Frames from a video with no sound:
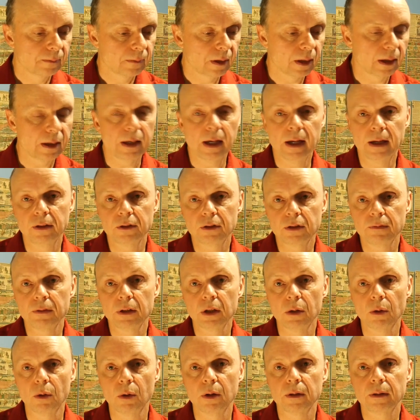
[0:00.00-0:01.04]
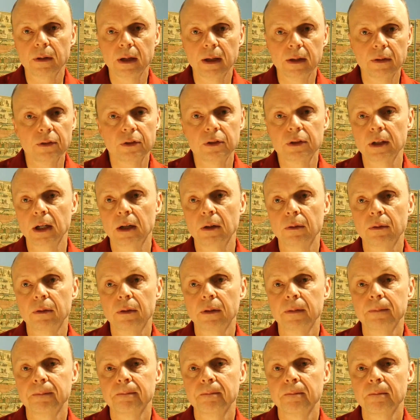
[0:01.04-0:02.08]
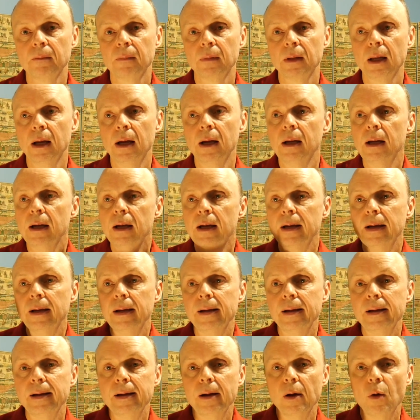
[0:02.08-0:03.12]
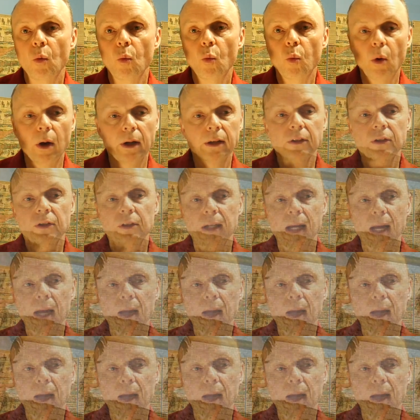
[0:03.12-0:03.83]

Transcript: the kings of the north and the south. Once